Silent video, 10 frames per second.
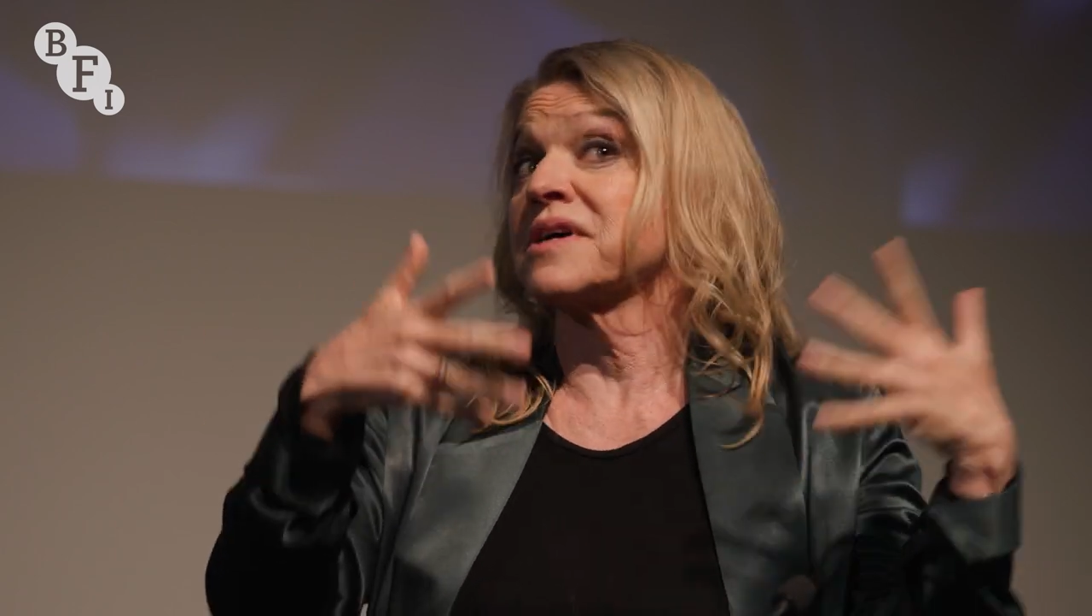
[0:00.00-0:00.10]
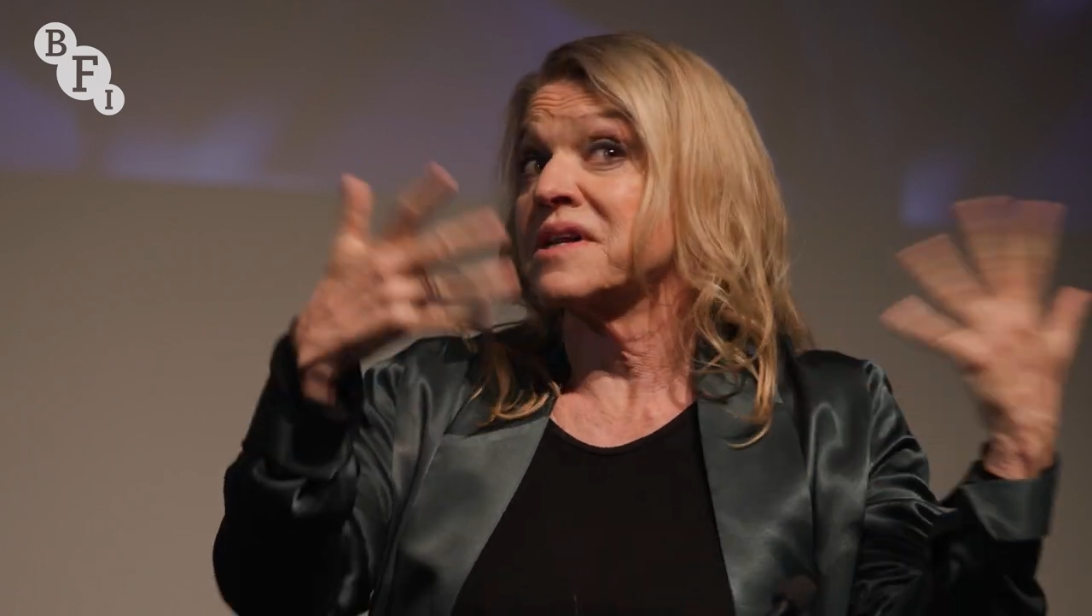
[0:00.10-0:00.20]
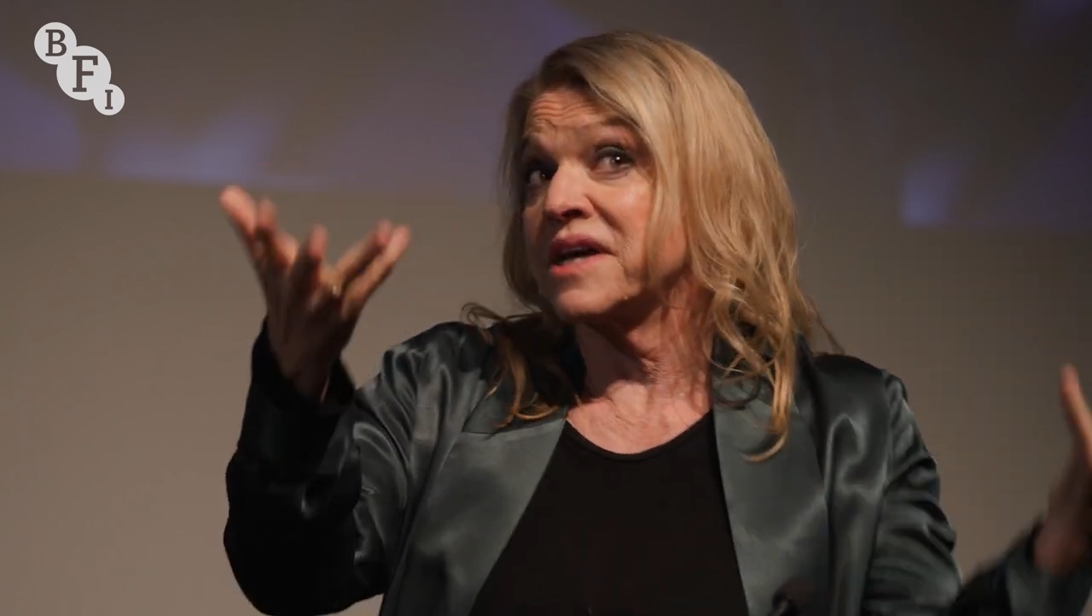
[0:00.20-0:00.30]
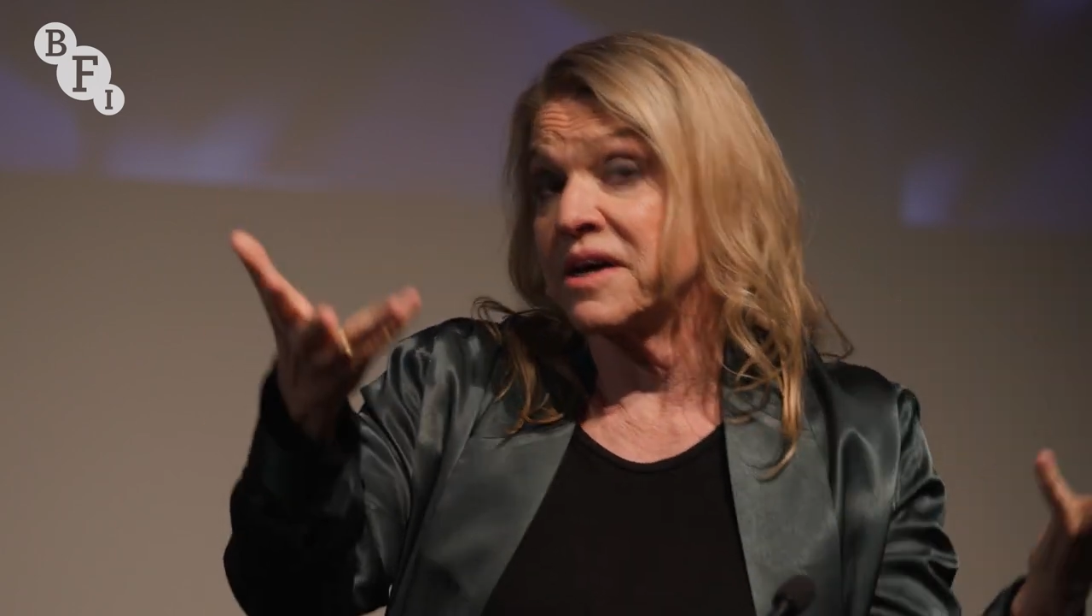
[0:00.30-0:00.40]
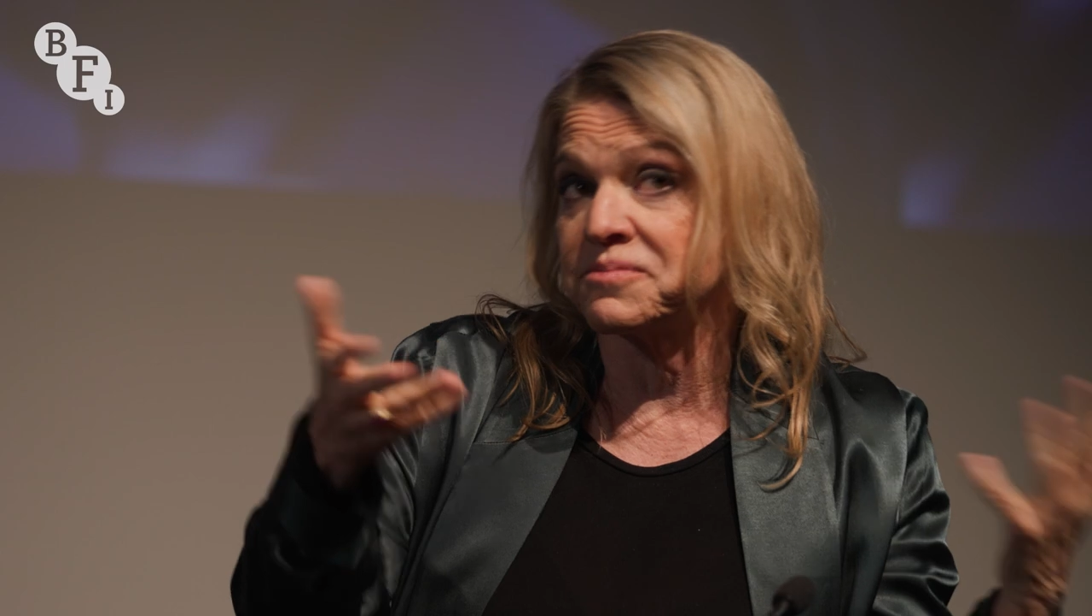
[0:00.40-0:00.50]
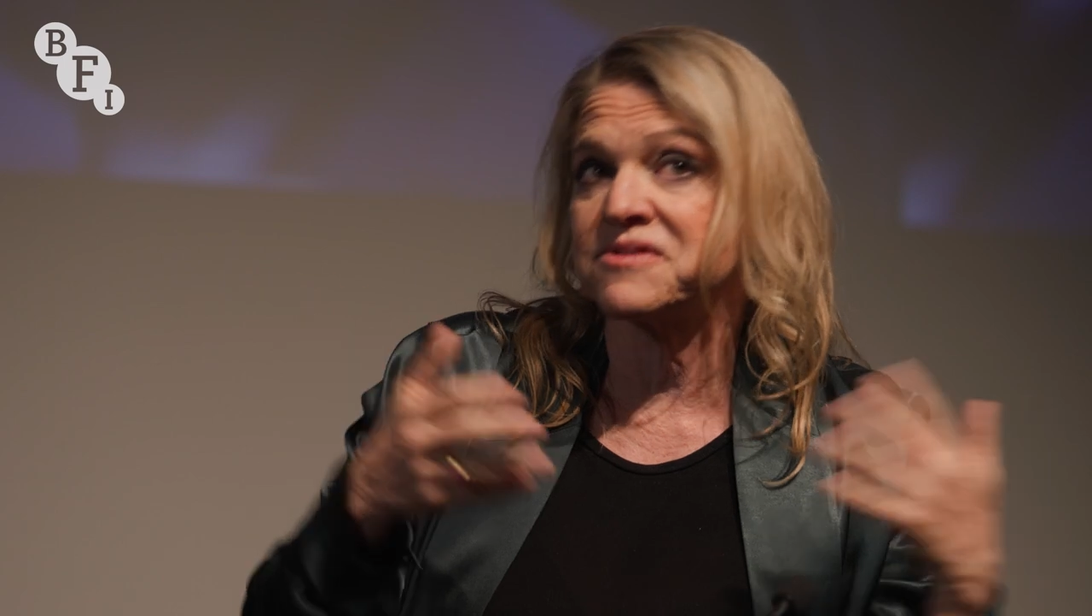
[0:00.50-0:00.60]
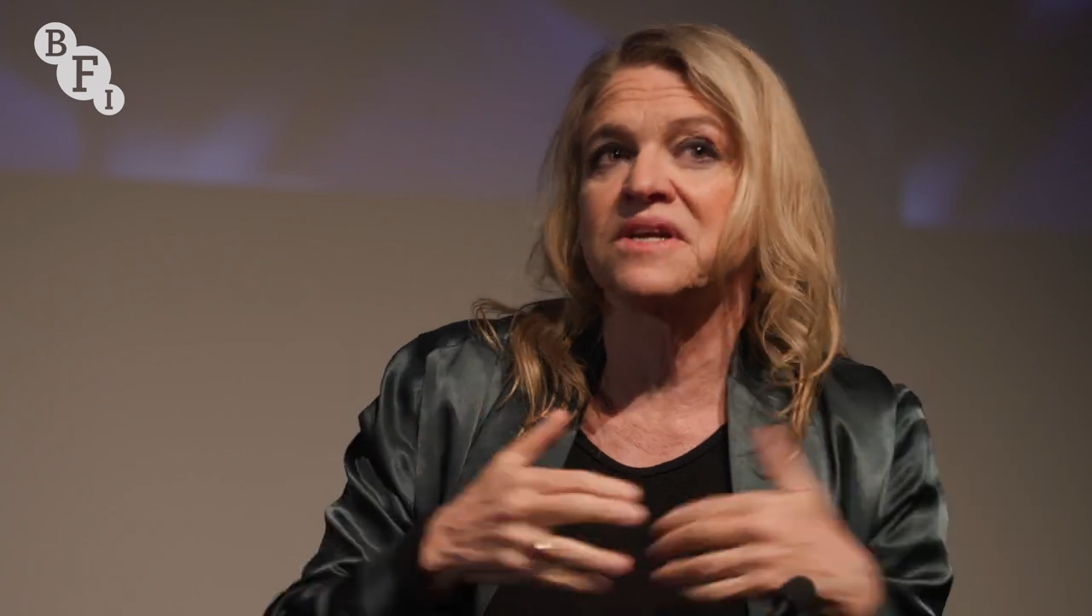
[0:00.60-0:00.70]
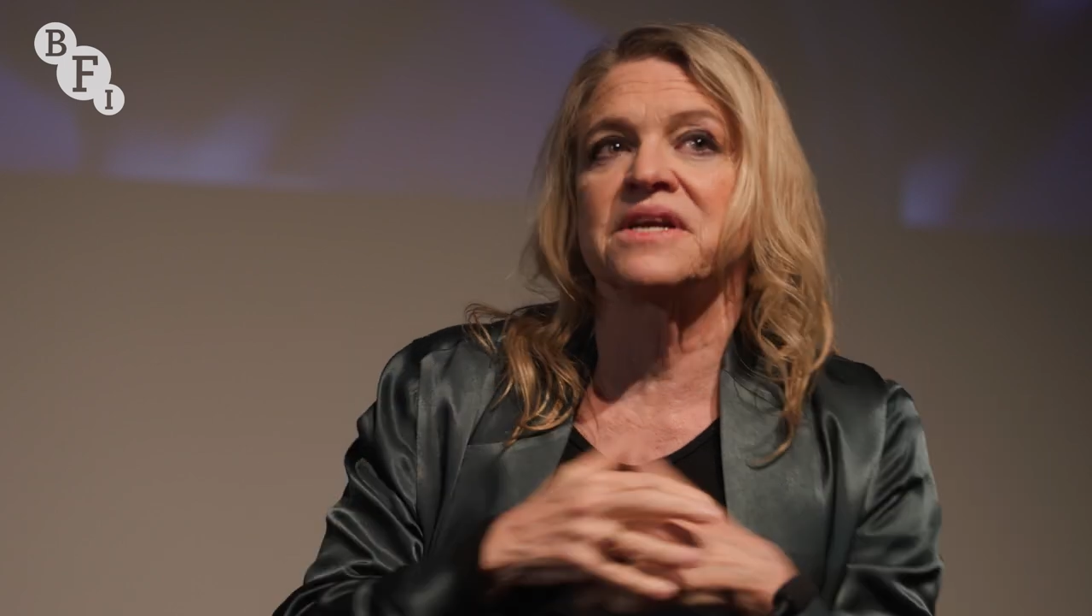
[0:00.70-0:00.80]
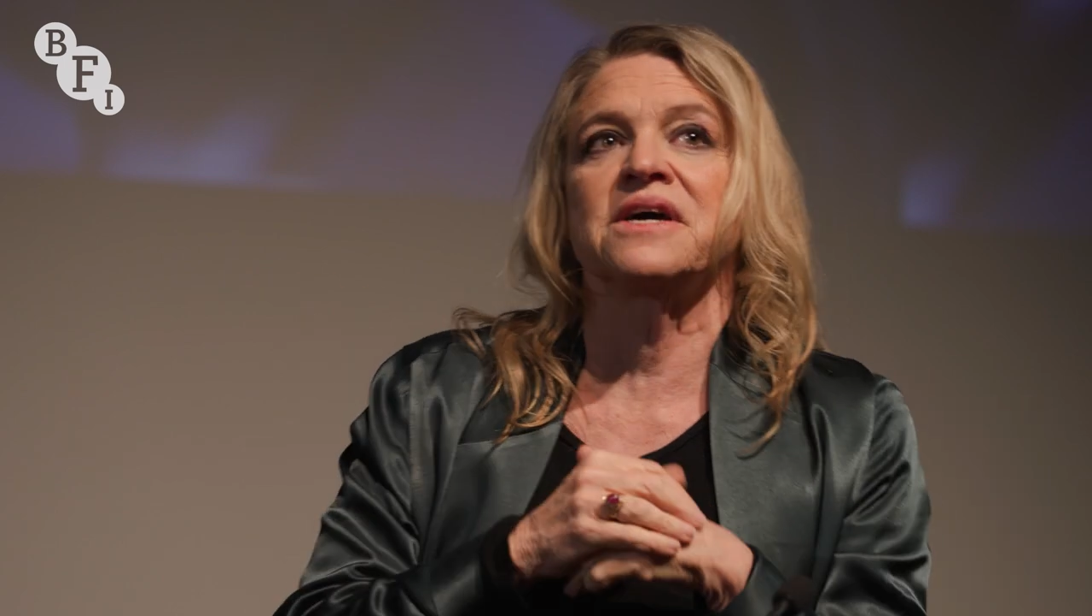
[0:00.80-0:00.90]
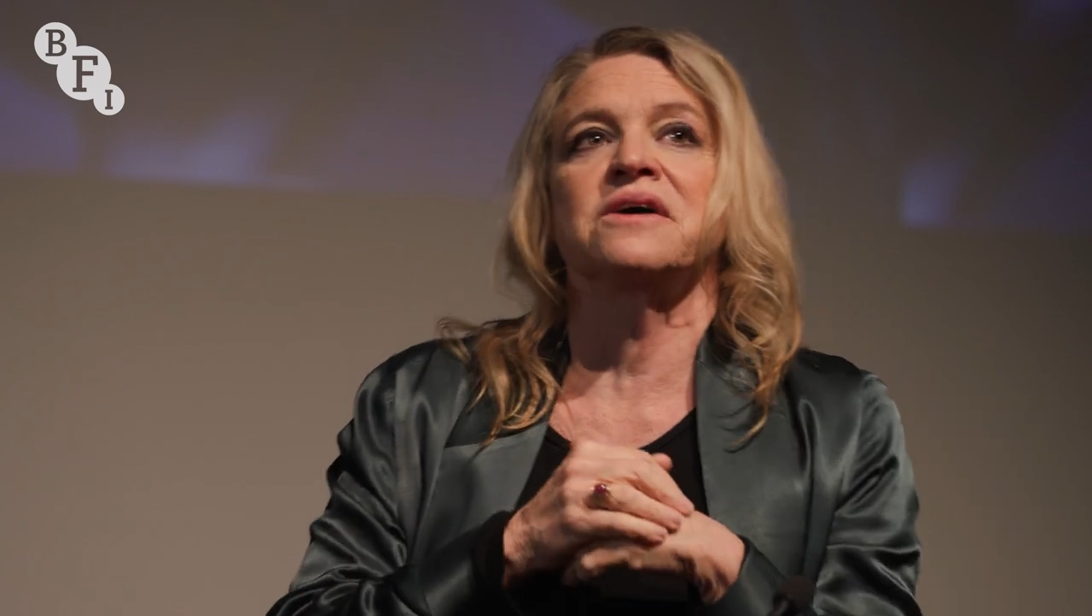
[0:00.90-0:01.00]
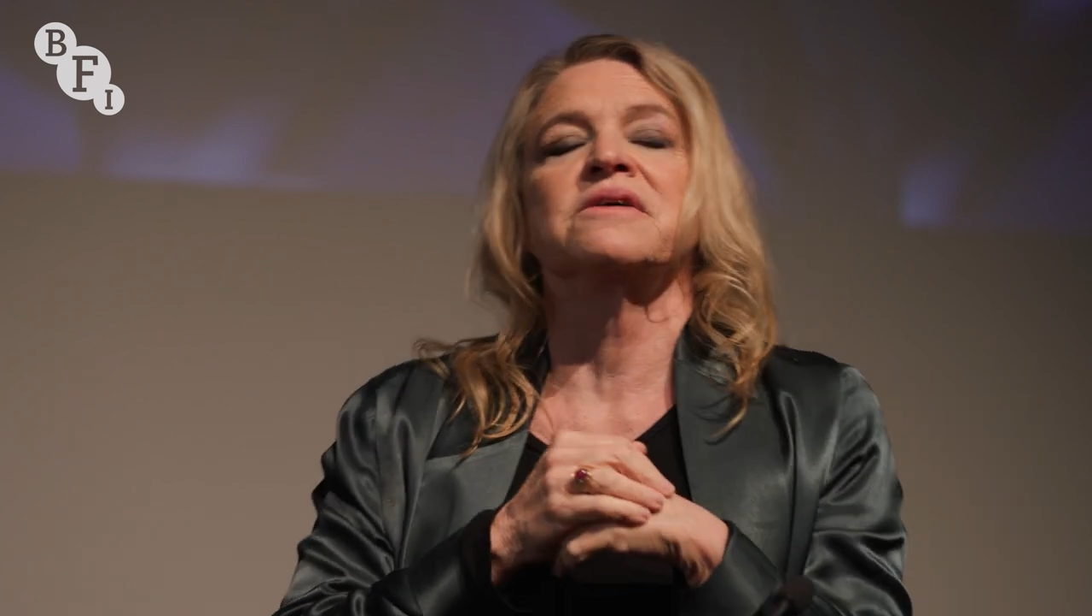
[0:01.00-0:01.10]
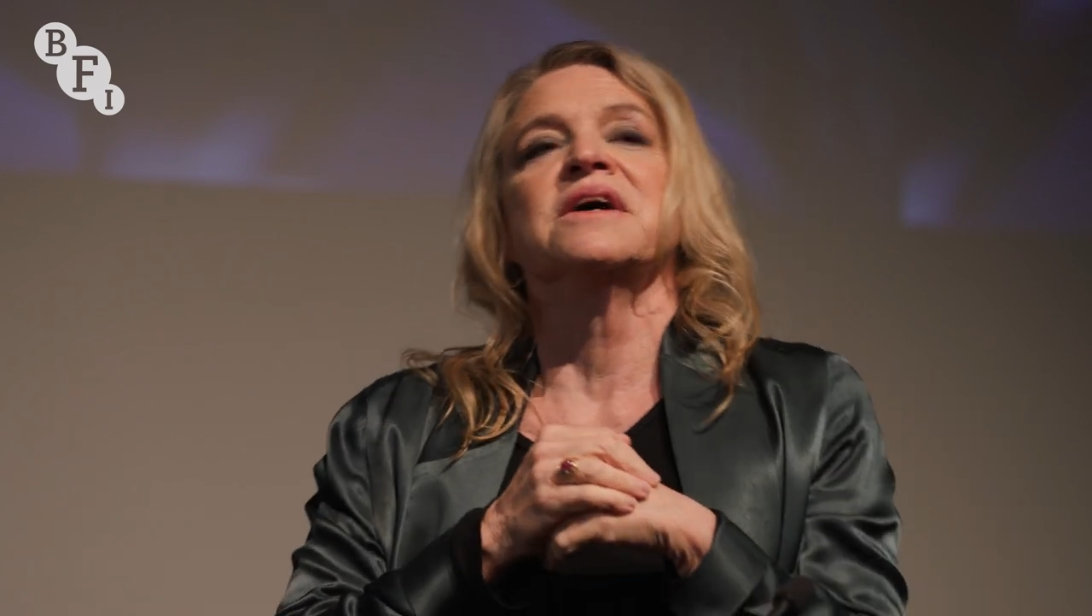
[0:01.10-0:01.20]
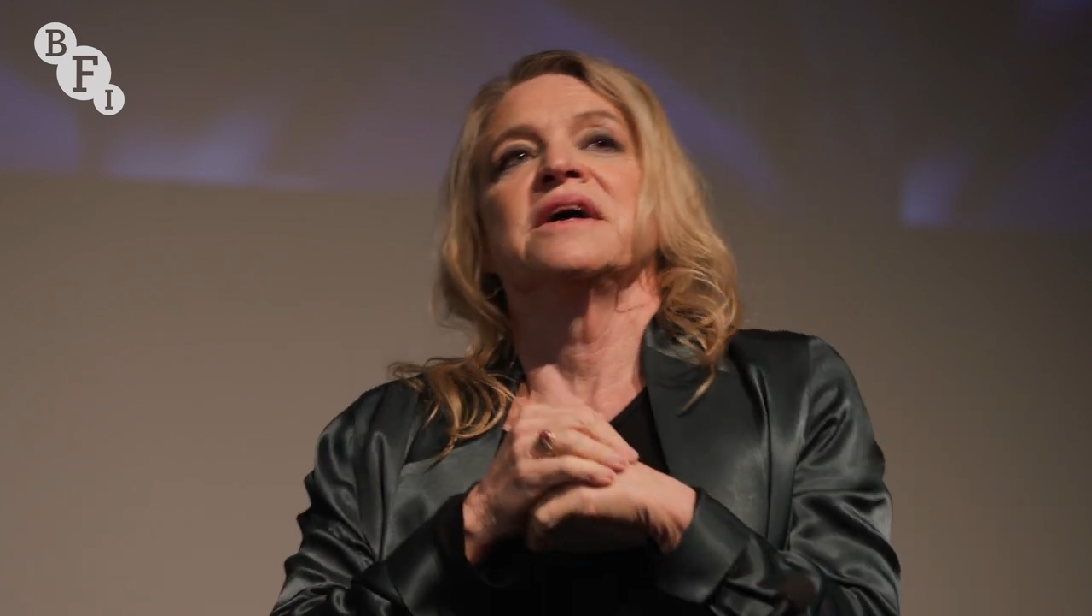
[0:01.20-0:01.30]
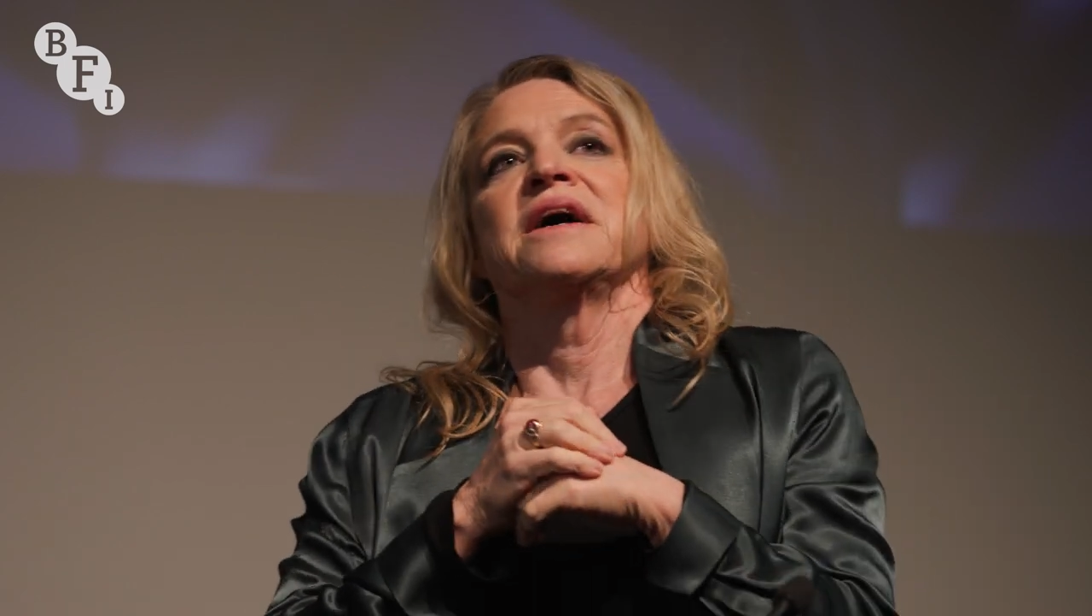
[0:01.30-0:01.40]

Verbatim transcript: clips, you know,